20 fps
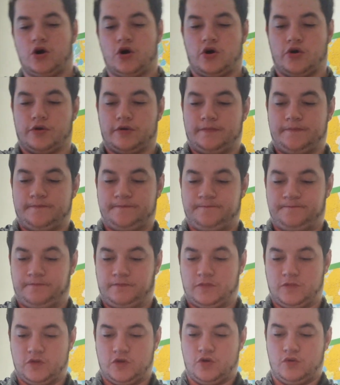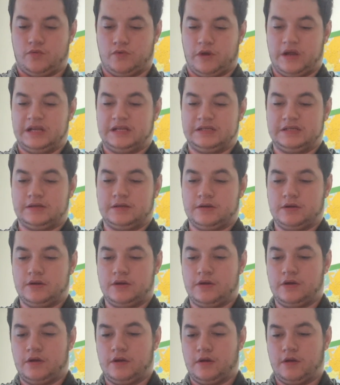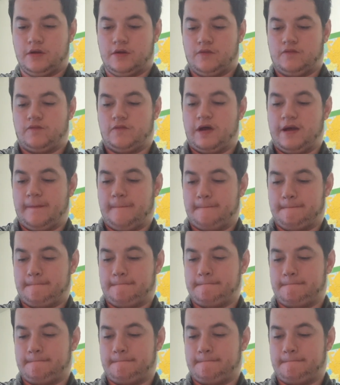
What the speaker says: on Uber Eats, right?